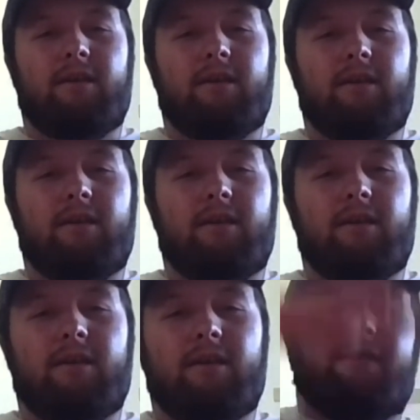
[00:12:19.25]
And then we
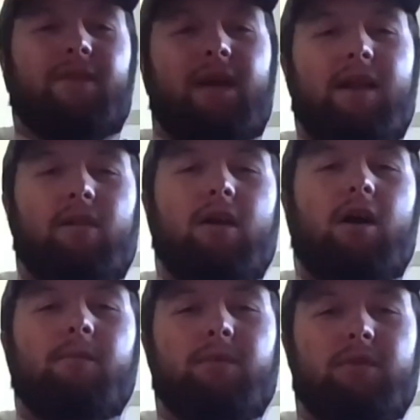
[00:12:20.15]
can lift that elk
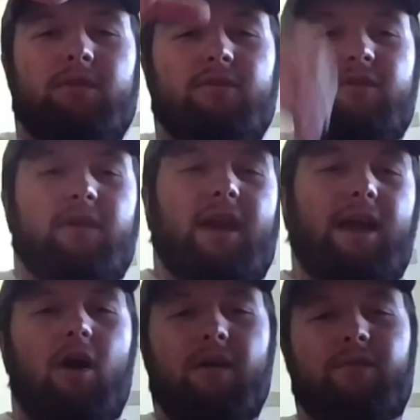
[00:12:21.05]
up so they're kind
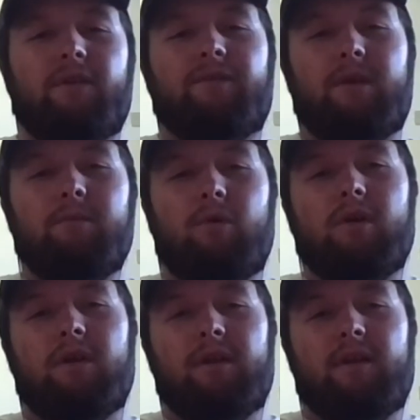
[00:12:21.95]
of off their feet
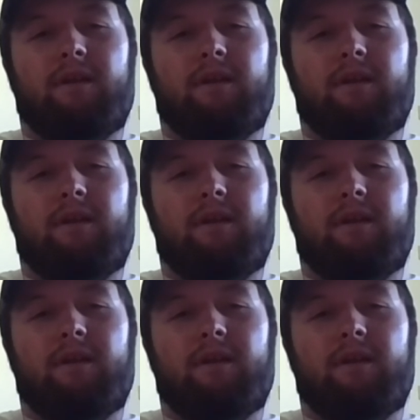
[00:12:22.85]
more.